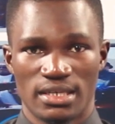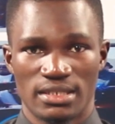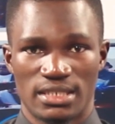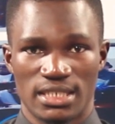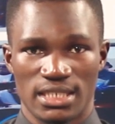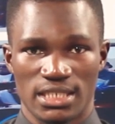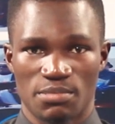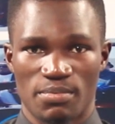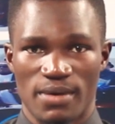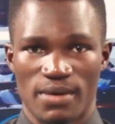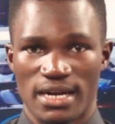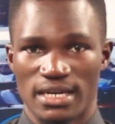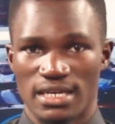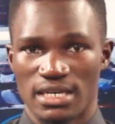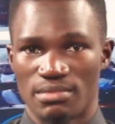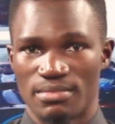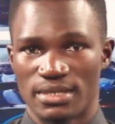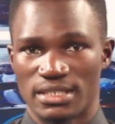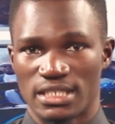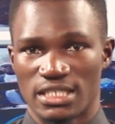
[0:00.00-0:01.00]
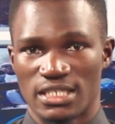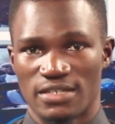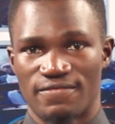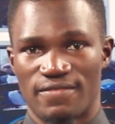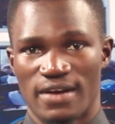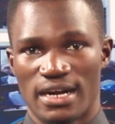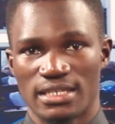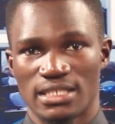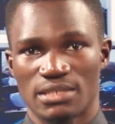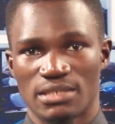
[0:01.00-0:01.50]
Despite limited
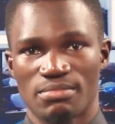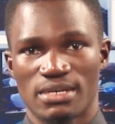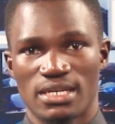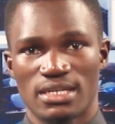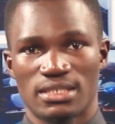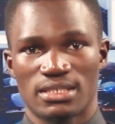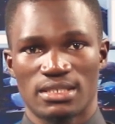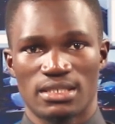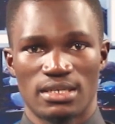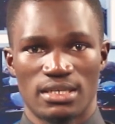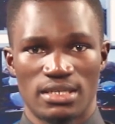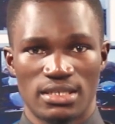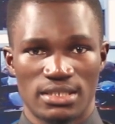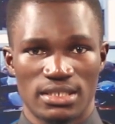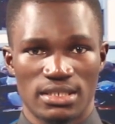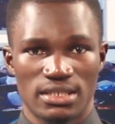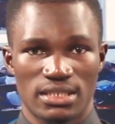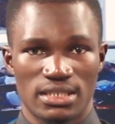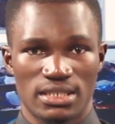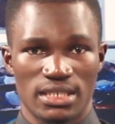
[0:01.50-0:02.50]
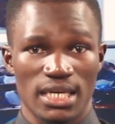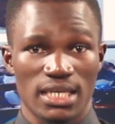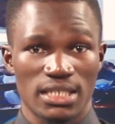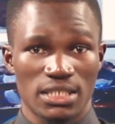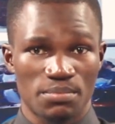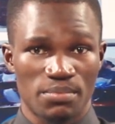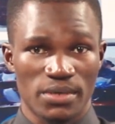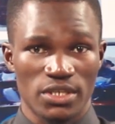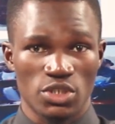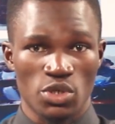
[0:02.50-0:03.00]
advancements, leaders
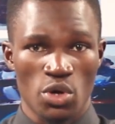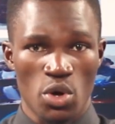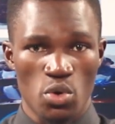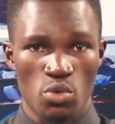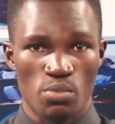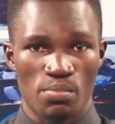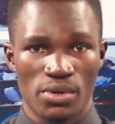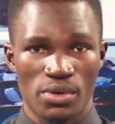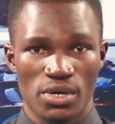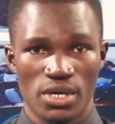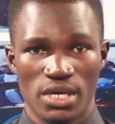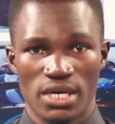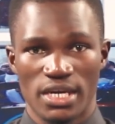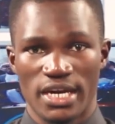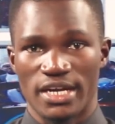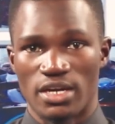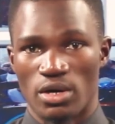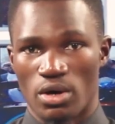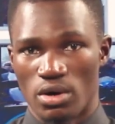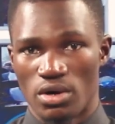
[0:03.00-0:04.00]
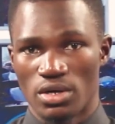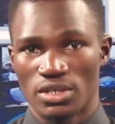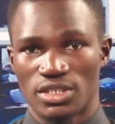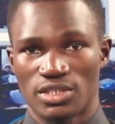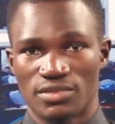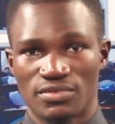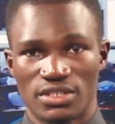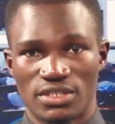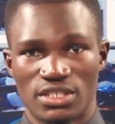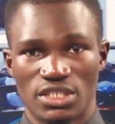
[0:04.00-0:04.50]
expressed hope and
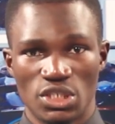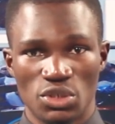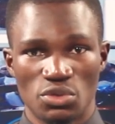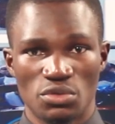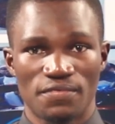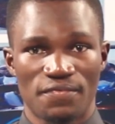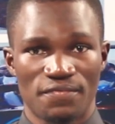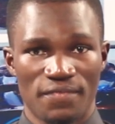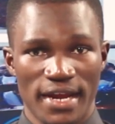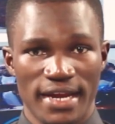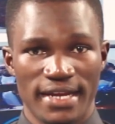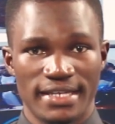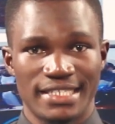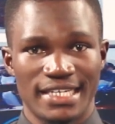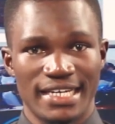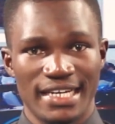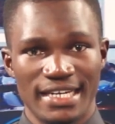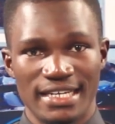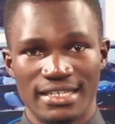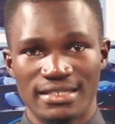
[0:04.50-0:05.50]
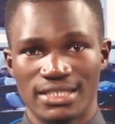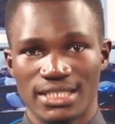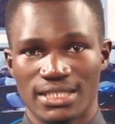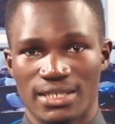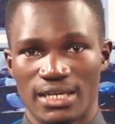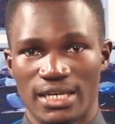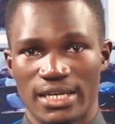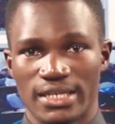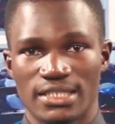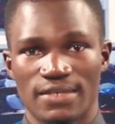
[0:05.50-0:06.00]
urged renewed faith in the
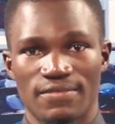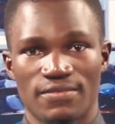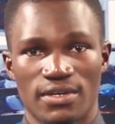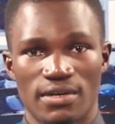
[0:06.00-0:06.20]
collective